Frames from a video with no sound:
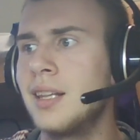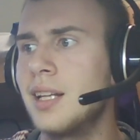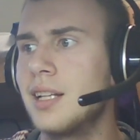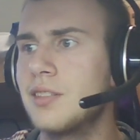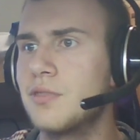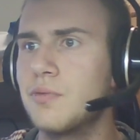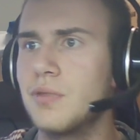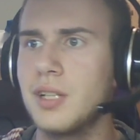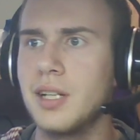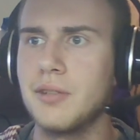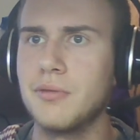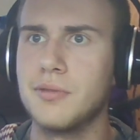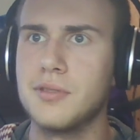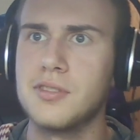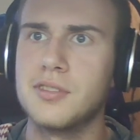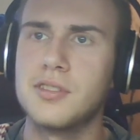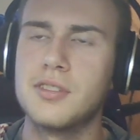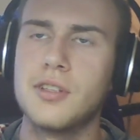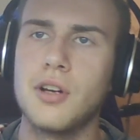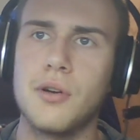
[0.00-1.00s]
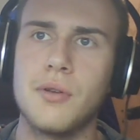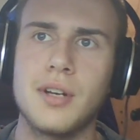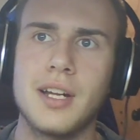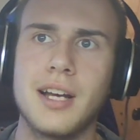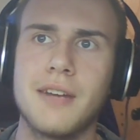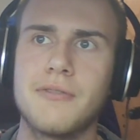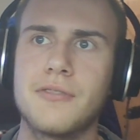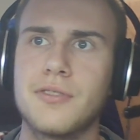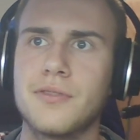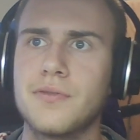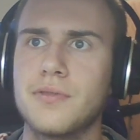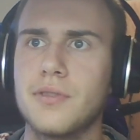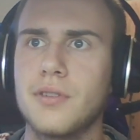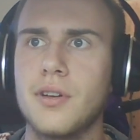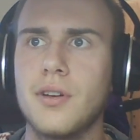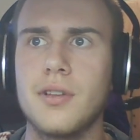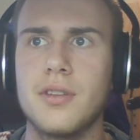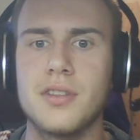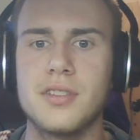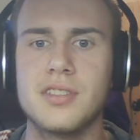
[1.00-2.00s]
That's what I was going after for
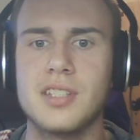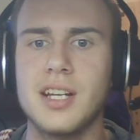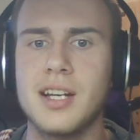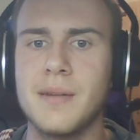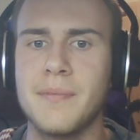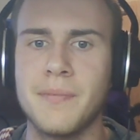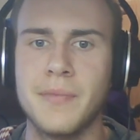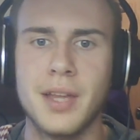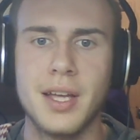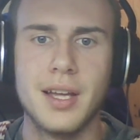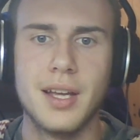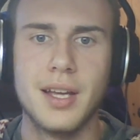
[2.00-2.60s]
all this time.